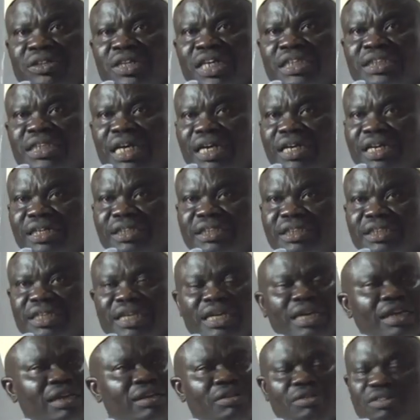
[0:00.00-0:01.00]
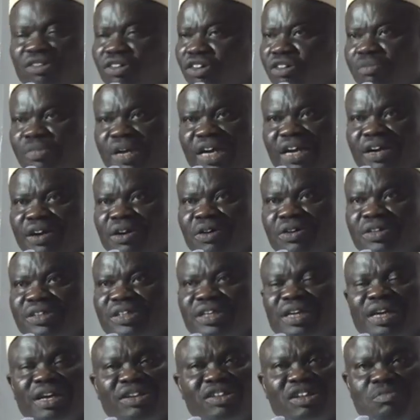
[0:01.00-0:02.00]
the internet. Oh my God,
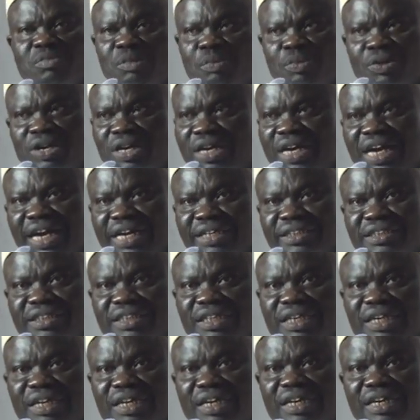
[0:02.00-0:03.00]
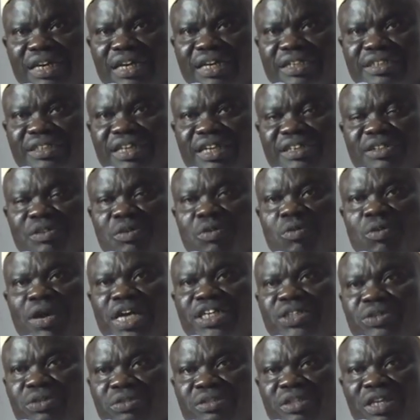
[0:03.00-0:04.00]
a lot of people cried. I said,
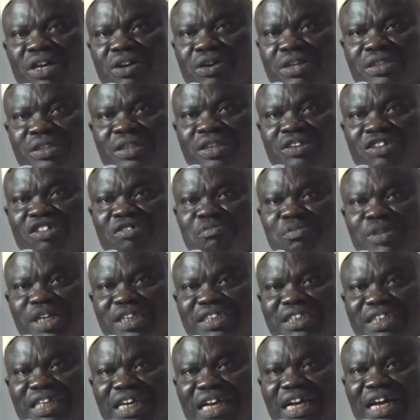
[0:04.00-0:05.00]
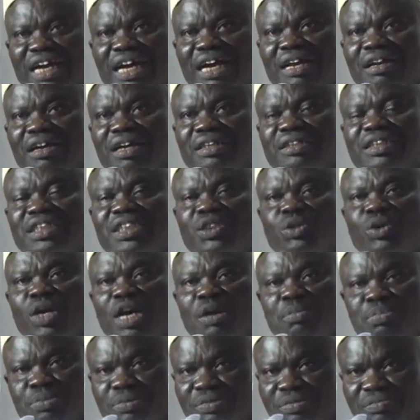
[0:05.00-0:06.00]
why should Lagos State government allow this to
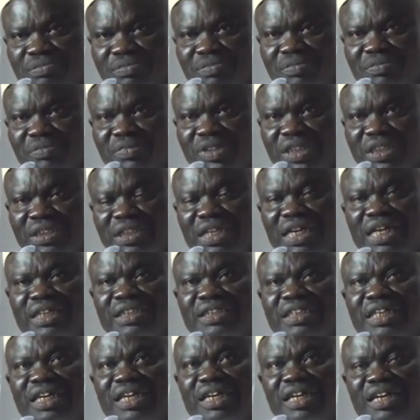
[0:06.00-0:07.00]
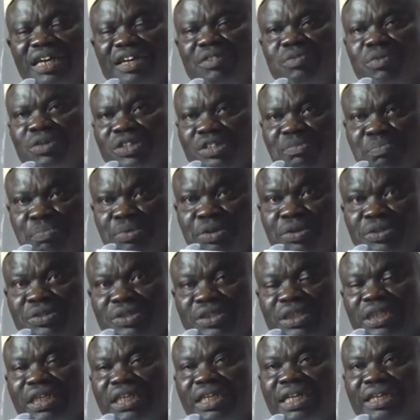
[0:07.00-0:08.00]
happen? That it was built
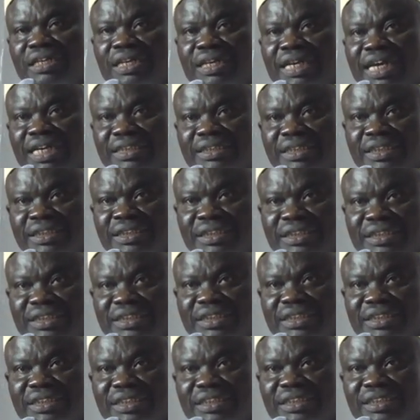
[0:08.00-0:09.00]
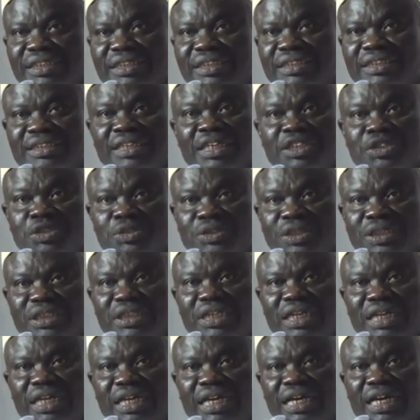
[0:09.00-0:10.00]
in the 19th century,
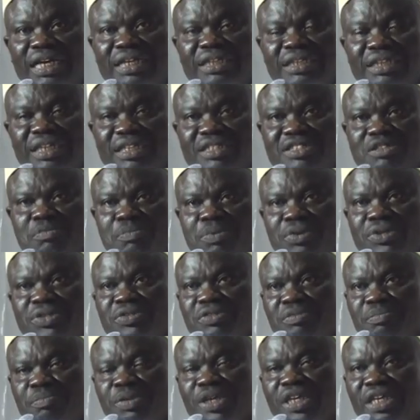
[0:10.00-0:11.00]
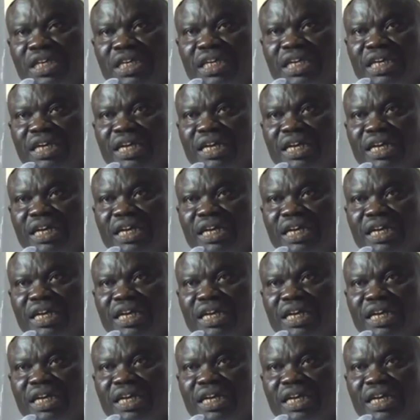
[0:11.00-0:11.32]
and it's supposed to be